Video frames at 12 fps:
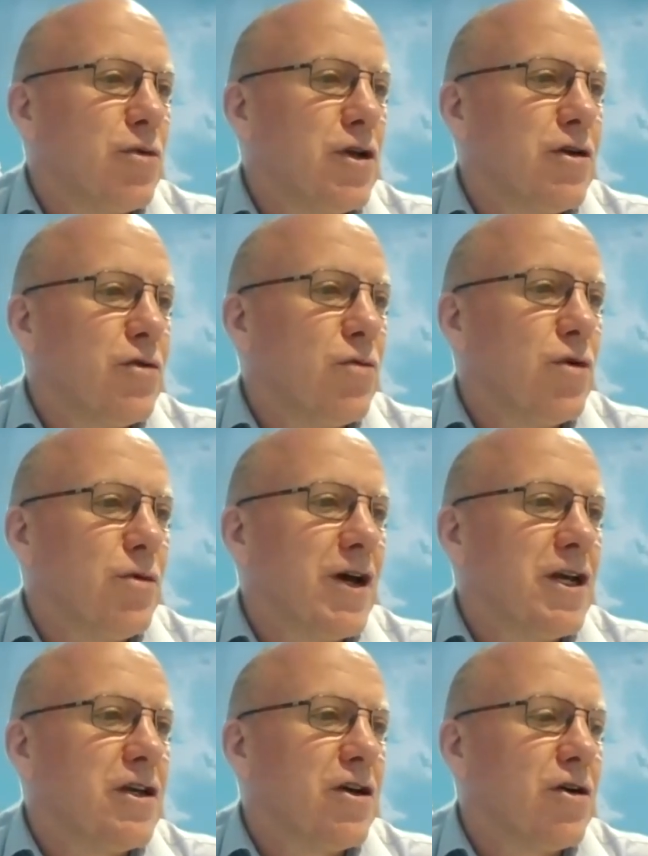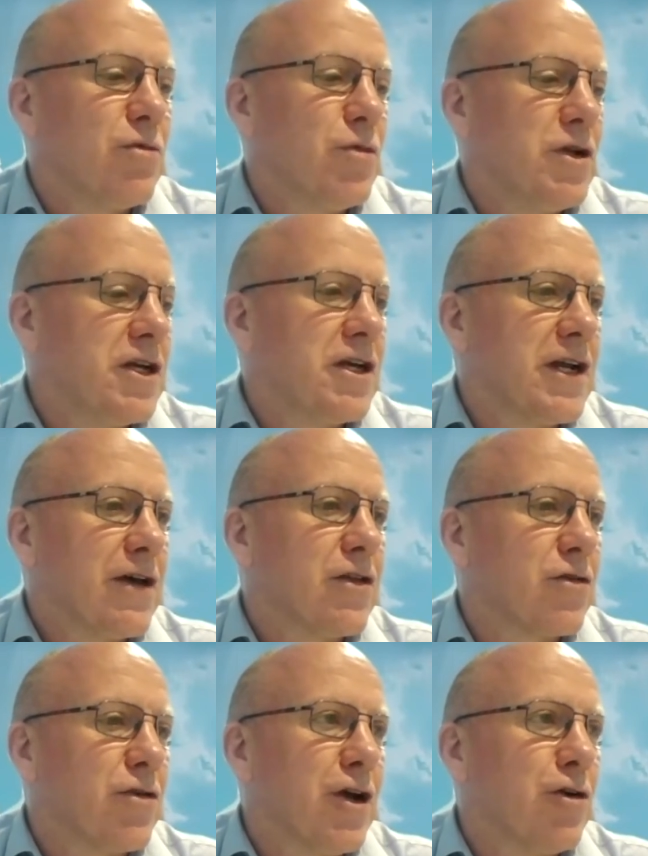we we make it and we dig it out of
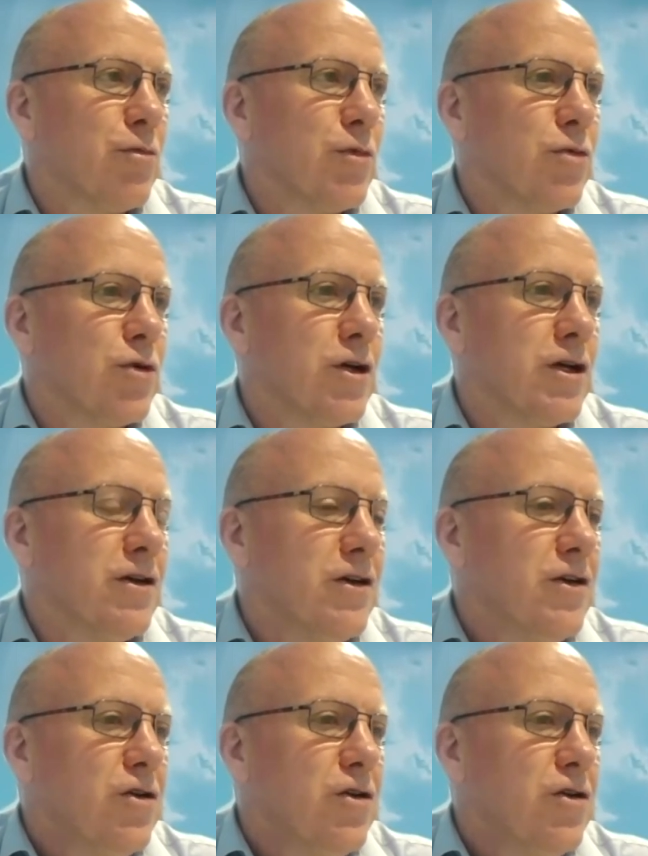the ground, but we're